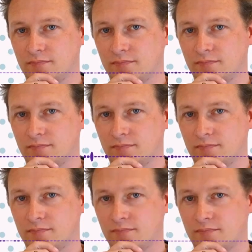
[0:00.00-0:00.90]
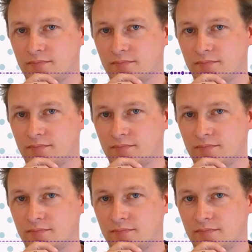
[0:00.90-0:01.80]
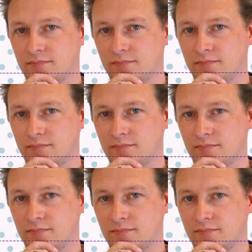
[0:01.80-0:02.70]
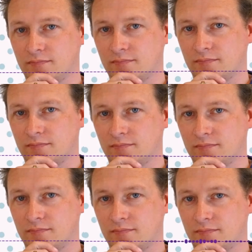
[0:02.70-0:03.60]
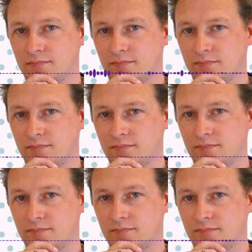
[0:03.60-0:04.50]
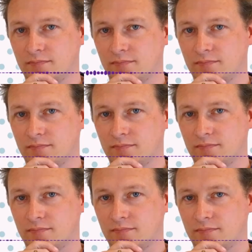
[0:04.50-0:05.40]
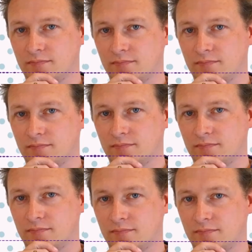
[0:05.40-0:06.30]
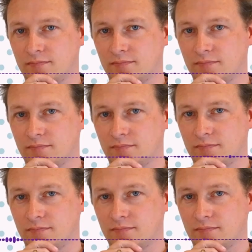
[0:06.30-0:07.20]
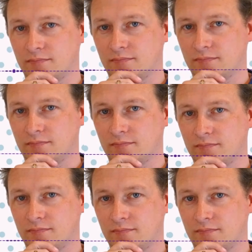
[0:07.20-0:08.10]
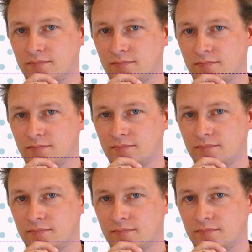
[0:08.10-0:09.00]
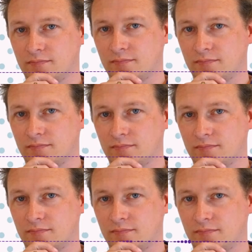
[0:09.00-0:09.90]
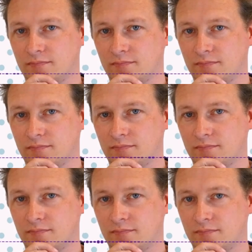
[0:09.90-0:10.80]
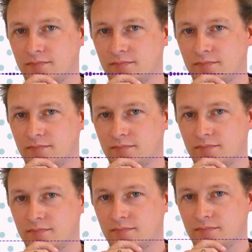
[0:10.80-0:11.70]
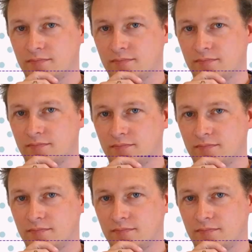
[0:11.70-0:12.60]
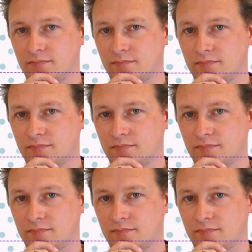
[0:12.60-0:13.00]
And they learned about this. And they realized that they had this with the lion. They had this with other animals. But this was teaching how to have this with people.